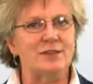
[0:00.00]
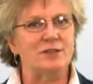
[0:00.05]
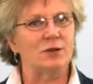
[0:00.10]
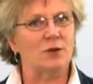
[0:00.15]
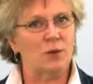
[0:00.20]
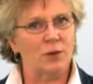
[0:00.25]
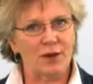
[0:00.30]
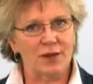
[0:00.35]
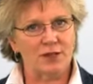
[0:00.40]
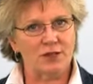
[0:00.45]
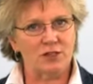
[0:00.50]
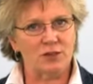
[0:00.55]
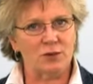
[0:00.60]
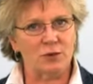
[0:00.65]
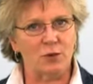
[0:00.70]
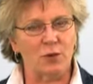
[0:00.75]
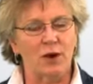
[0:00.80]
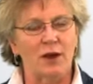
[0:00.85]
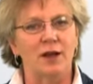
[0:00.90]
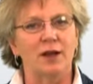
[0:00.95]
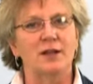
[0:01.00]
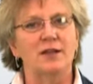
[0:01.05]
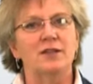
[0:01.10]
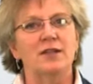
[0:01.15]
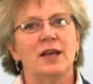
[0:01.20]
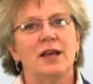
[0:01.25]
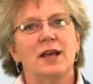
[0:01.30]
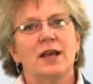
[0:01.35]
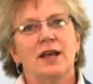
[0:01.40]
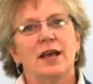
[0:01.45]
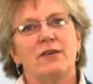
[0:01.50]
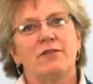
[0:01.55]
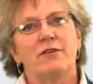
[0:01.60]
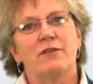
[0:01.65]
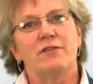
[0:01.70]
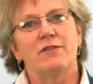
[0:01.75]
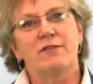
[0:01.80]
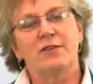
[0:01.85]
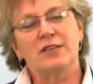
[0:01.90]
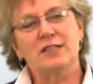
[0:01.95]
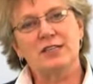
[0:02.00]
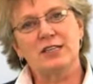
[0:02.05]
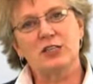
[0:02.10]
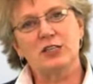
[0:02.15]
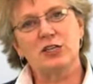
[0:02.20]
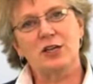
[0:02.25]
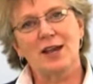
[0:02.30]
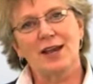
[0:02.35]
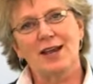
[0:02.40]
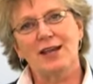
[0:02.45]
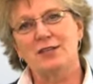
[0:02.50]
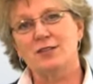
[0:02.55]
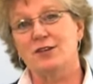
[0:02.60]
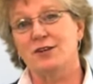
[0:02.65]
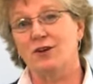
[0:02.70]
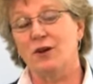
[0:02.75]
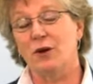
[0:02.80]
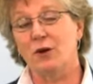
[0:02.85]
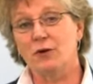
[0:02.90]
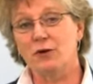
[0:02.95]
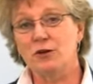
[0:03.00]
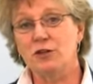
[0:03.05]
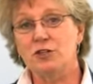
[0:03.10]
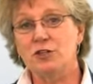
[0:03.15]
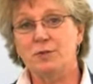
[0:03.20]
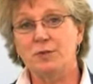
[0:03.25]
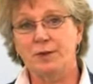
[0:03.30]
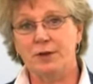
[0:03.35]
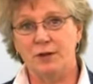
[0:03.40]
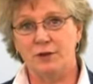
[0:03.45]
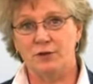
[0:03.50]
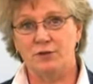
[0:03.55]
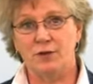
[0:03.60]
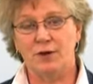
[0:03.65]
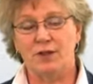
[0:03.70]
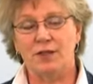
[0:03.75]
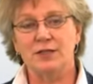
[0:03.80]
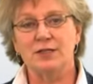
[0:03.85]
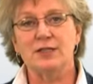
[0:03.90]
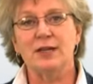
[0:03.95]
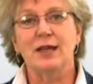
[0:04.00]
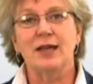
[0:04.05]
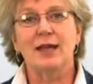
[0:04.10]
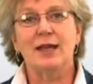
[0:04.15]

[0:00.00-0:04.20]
The question was, if a physician has an ownership interest